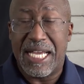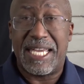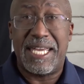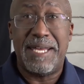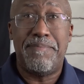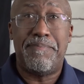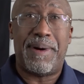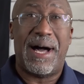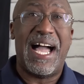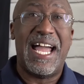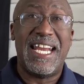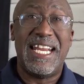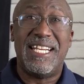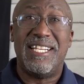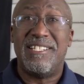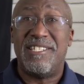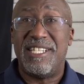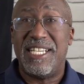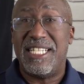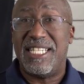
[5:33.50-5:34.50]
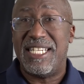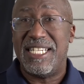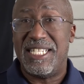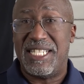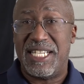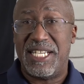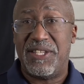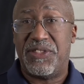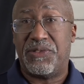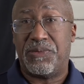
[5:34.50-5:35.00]
Combining the
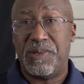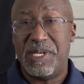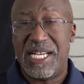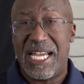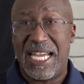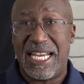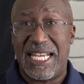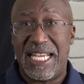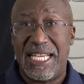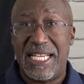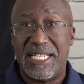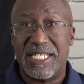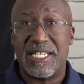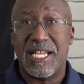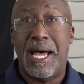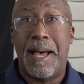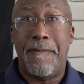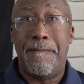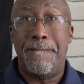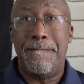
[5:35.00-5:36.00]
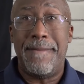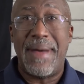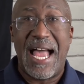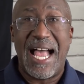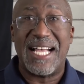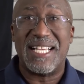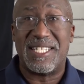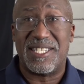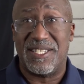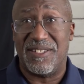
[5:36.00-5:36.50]
GTZ 380's
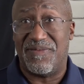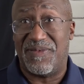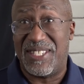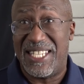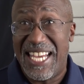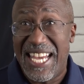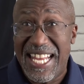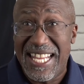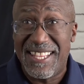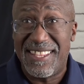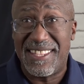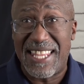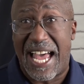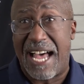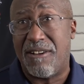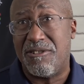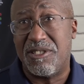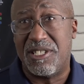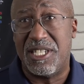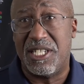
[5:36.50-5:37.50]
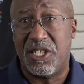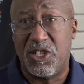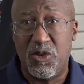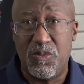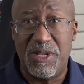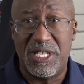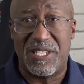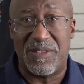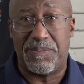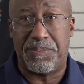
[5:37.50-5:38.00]
massive 10,000
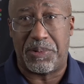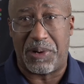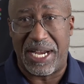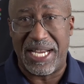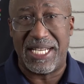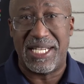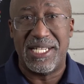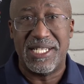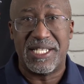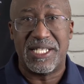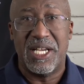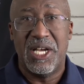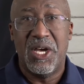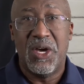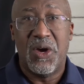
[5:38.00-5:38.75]
lumens of brightness